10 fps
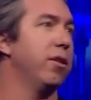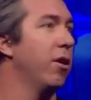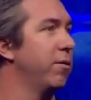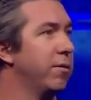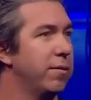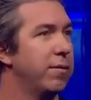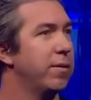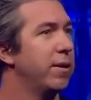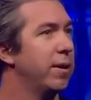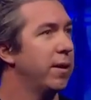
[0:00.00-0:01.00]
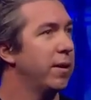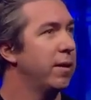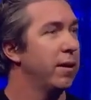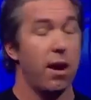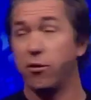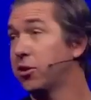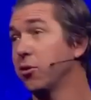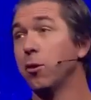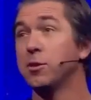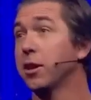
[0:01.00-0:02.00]
alone. And the
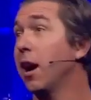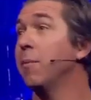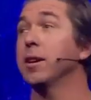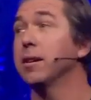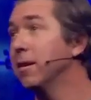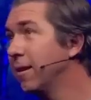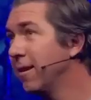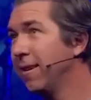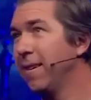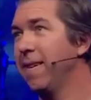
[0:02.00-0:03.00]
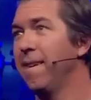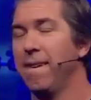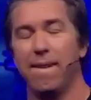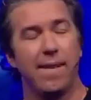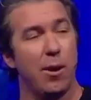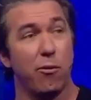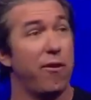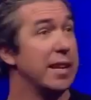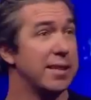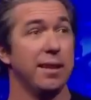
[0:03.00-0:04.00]
storms are coming. And we're
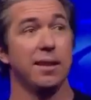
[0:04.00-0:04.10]
facing